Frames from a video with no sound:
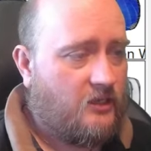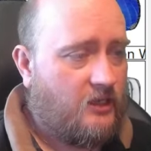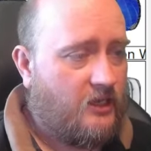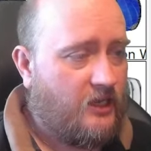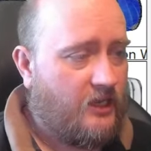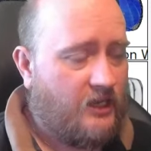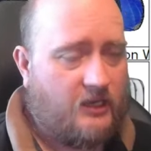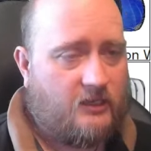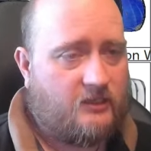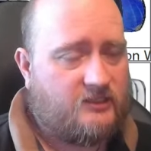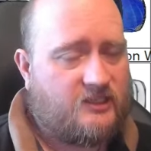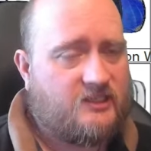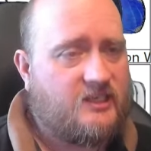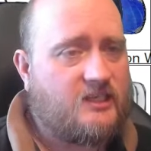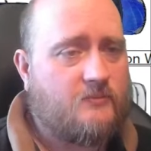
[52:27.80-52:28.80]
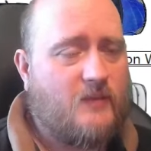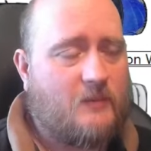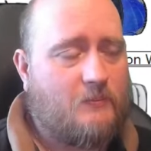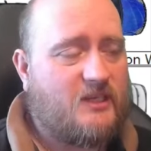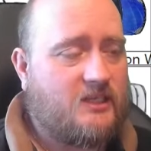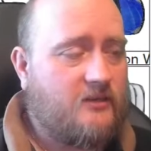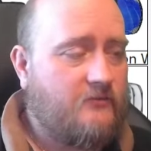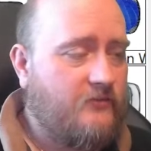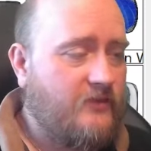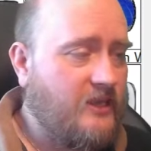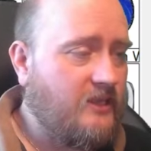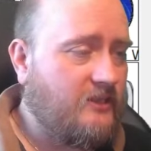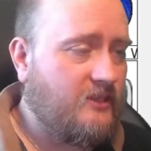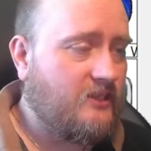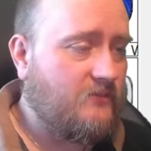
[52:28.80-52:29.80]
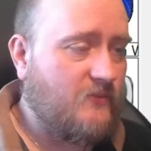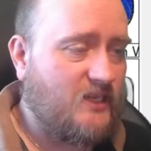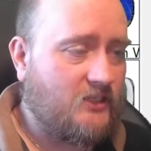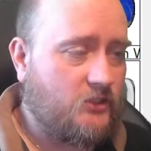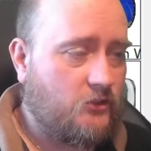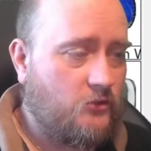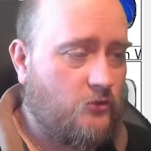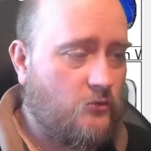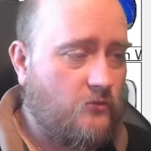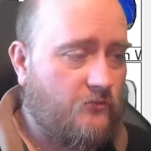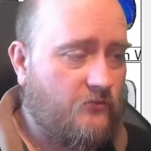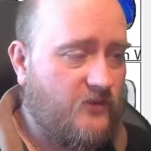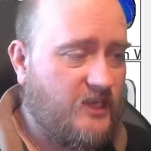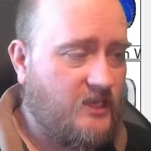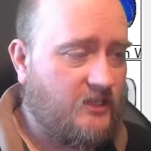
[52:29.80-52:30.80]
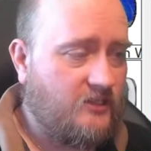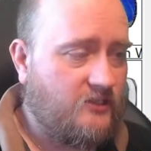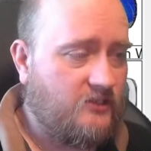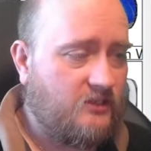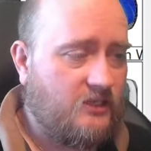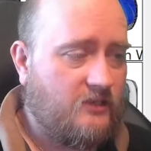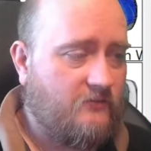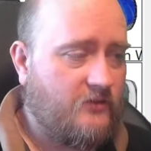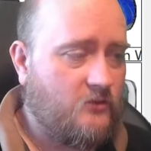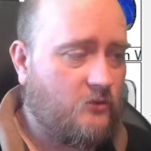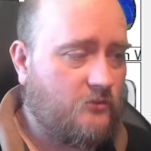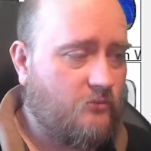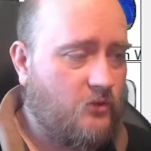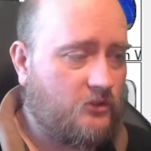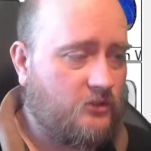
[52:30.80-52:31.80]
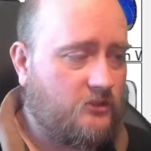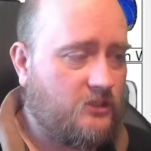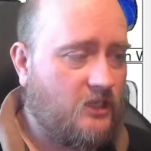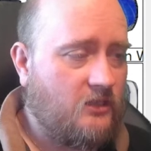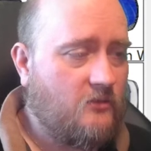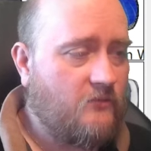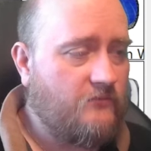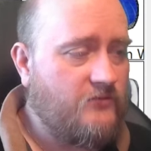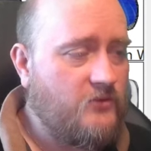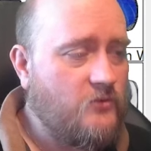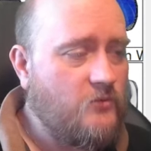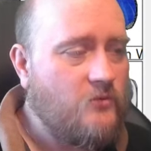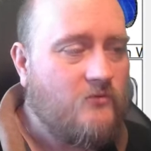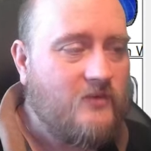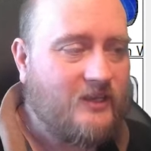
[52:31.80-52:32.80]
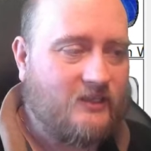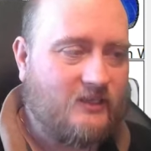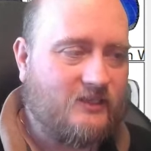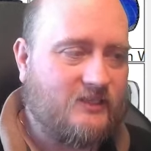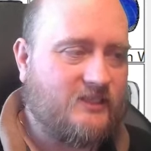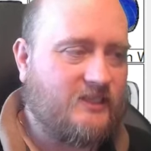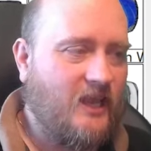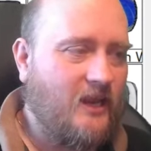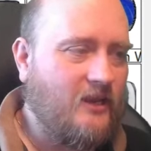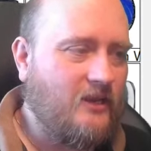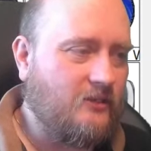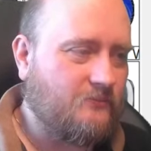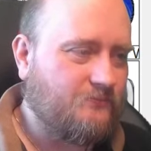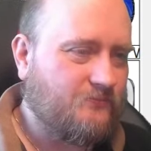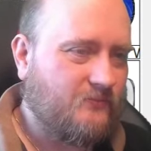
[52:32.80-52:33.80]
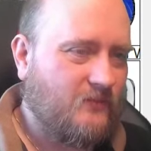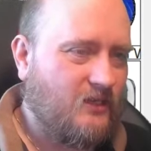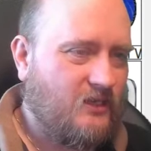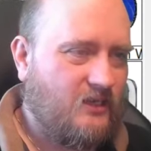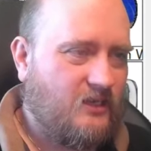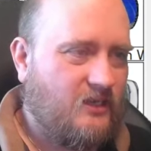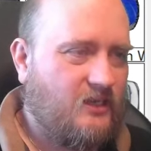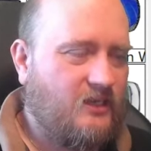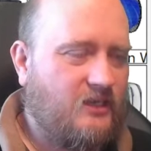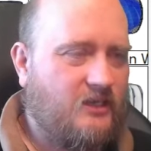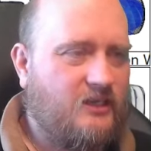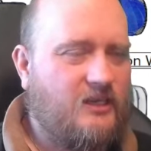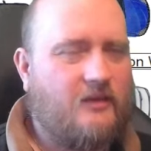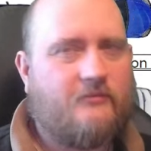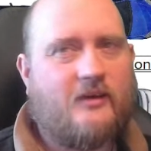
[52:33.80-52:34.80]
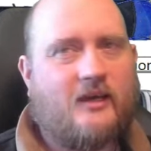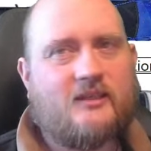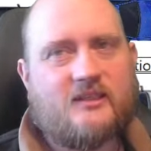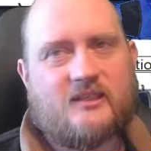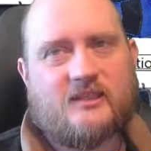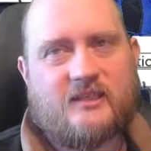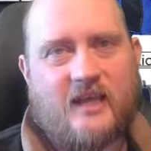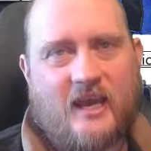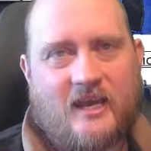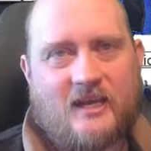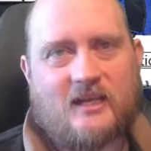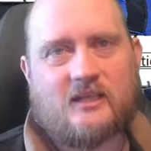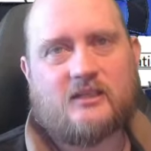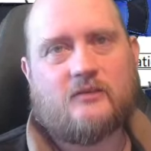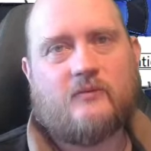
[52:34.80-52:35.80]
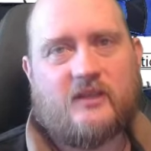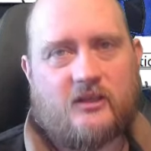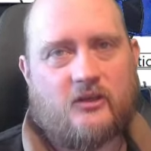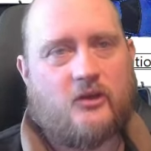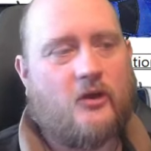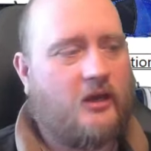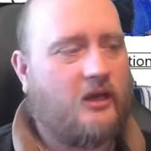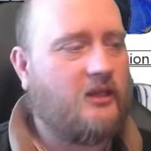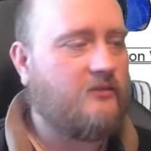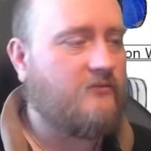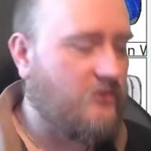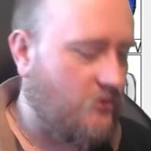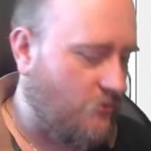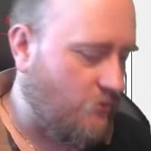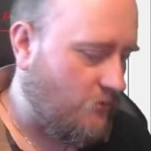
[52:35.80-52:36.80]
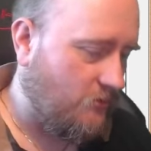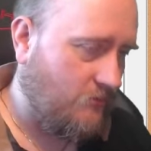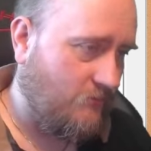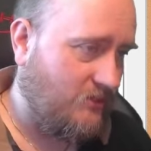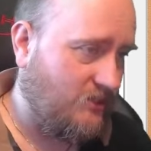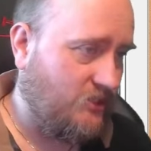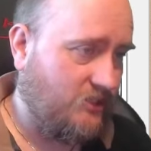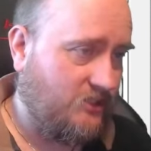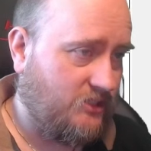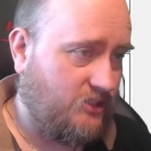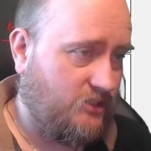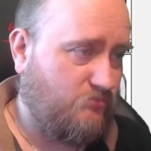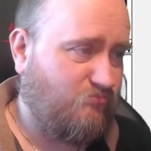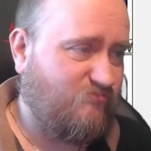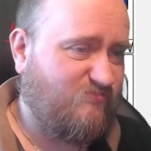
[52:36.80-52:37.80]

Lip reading: Since this map is in feet, this means 2 feet. If I use % of view width instead, the effect scales with the current view, which is